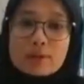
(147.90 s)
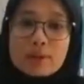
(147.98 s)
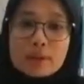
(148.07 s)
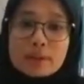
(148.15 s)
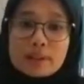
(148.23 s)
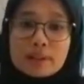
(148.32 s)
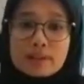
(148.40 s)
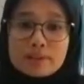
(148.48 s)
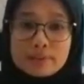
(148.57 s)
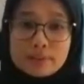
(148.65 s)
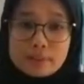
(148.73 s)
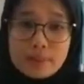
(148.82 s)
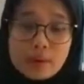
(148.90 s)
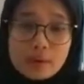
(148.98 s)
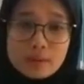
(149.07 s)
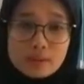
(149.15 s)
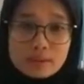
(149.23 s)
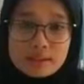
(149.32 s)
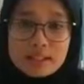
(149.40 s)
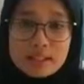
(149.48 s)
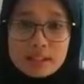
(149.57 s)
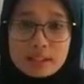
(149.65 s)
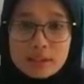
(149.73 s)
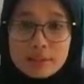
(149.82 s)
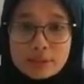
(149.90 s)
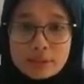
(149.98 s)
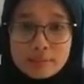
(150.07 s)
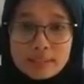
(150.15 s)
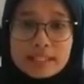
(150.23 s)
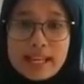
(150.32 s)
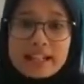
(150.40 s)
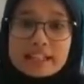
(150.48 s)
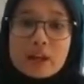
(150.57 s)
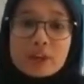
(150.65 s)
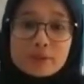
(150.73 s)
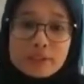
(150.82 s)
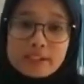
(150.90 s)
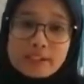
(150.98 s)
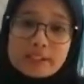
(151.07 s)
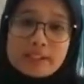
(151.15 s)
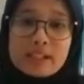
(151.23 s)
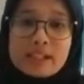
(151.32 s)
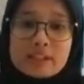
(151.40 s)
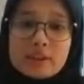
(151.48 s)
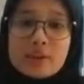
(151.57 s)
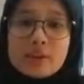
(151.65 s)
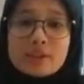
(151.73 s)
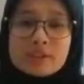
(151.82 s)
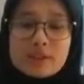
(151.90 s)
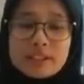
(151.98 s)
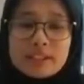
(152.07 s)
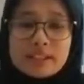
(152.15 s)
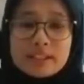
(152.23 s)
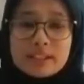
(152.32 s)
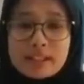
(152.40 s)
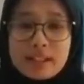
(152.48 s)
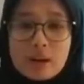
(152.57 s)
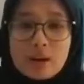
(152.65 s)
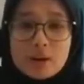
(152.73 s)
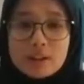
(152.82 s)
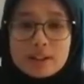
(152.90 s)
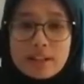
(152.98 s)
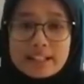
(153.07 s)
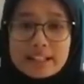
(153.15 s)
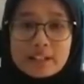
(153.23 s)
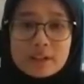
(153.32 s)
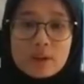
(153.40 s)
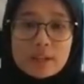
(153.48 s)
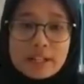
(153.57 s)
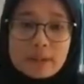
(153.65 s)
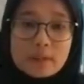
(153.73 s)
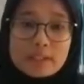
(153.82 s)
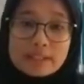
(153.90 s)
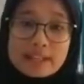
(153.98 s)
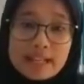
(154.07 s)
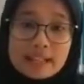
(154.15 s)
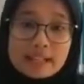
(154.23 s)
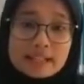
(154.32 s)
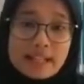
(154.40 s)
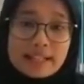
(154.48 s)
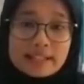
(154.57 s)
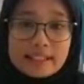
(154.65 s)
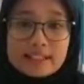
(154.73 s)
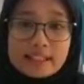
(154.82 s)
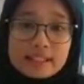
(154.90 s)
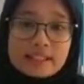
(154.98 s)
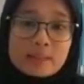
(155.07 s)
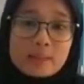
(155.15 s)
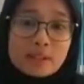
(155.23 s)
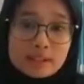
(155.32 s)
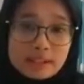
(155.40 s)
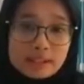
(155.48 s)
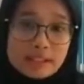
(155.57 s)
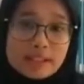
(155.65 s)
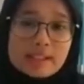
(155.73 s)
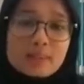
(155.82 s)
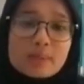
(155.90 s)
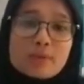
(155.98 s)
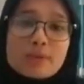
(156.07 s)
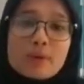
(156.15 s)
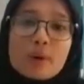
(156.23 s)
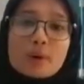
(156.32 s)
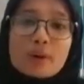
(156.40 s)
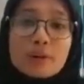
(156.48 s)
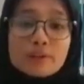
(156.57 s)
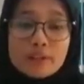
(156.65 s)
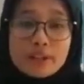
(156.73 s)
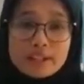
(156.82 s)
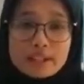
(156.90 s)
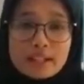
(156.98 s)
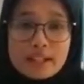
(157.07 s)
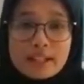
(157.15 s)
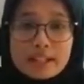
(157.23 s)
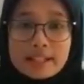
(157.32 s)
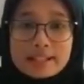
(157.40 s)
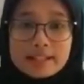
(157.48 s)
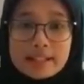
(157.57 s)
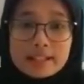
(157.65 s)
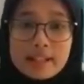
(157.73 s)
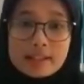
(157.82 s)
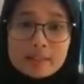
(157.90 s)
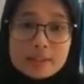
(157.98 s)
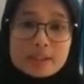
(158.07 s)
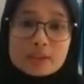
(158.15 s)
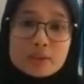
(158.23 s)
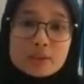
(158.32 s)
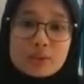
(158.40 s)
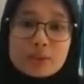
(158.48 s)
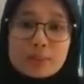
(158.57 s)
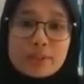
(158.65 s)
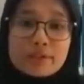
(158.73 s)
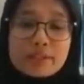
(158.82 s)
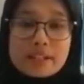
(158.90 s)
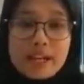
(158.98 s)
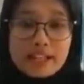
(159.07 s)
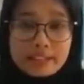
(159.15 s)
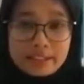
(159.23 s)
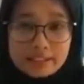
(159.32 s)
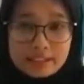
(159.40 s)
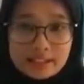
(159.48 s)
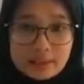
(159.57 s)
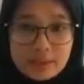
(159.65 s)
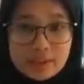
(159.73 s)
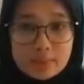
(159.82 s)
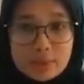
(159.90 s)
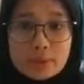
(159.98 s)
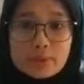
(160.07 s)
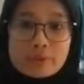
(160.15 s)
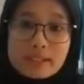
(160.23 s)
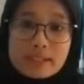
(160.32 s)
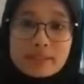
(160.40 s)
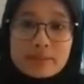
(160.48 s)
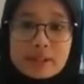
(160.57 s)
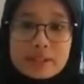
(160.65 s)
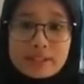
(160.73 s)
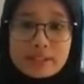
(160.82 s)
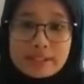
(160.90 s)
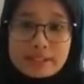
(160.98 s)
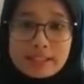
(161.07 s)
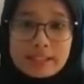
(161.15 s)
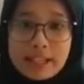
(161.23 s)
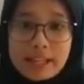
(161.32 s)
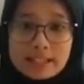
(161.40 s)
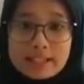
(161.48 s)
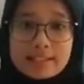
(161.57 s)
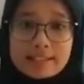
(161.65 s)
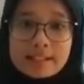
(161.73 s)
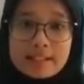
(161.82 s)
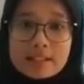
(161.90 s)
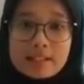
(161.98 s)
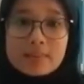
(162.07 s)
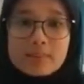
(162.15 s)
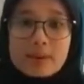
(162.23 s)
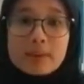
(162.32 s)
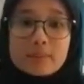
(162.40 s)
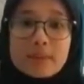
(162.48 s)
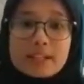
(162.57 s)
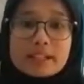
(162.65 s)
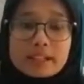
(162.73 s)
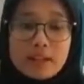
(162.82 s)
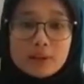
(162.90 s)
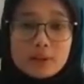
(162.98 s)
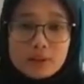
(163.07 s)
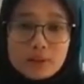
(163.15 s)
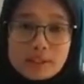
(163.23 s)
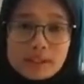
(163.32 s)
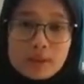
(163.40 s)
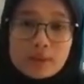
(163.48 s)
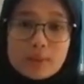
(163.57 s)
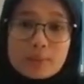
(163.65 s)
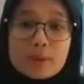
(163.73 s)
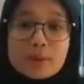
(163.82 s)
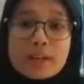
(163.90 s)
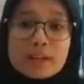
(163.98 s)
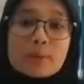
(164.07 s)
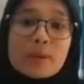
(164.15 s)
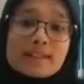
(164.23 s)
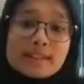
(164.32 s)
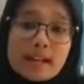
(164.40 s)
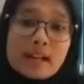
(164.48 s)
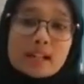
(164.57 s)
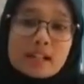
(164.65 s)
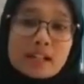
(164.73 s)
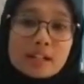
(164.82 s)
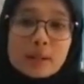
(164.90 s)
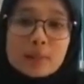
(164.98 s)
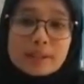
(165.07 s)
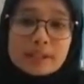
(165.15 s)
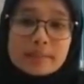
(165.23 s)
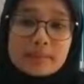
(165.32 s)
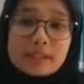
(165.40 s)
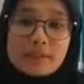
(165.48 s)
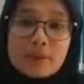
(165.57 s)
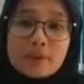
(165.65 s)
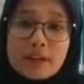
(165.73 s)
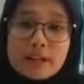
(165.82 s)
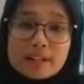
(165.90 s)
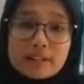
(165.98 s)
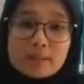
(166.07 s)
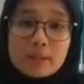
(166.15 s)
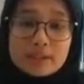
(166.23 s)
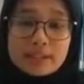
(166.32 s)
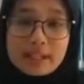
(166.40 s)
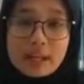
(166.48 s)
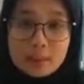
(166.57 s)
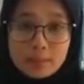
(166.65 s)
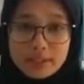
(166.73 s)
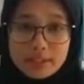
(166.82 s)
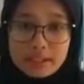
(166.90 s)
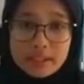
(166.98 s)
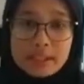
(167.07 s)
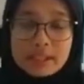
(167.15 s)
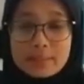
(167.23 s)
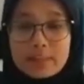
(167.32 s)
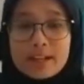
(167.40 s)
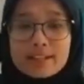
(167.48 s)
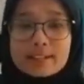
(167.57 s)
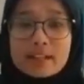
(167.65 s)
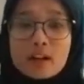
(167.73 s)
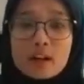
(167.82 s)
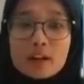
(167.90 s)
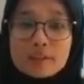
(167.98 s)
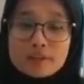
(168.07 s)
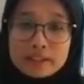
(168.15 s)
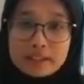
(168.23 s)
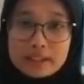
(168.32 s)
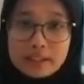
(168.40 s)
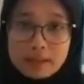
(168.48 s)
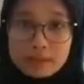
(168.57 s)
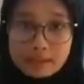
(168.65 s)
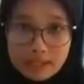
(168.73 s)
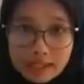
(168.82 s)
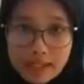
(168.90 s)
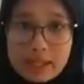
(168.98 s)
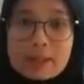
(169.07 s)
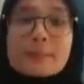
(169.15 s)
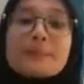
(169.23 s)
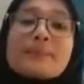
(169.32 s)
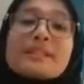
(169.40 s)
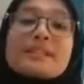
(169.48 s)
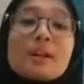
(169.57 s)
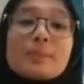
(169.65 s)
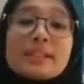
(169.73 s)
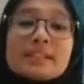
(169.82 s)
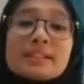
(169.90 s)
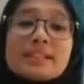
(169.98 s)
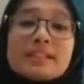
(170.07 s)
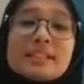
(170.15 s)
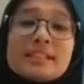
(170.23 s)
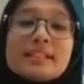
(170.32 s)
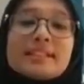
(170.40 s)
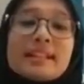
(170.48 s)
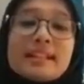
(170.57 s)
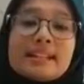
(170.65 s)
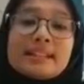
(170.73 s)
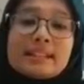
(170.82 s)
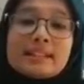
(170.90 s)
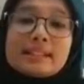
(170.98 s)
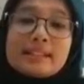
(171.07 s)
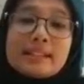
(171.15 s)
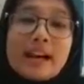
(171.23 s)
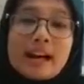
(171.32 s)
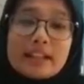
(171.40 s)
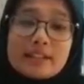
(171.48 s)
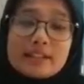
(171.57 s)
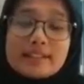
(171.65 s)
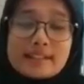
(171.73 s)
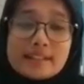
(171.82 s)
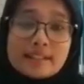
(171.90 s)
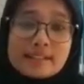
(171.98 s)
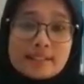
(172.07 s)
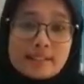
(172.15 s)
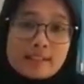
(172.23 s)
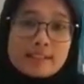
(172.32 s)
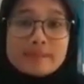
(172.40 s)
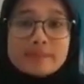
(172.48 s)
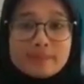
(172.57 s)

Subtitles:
For the fourth, comfortable and convenient. No squinting or craning your neck with the Dell 90-inch monitor. It's good for comfort. It's adjustable to your preferred angle with smooth steel functionality and easy reach front panel control. It also provides RESA compatible for various mounting options. The price of the computer is 360C.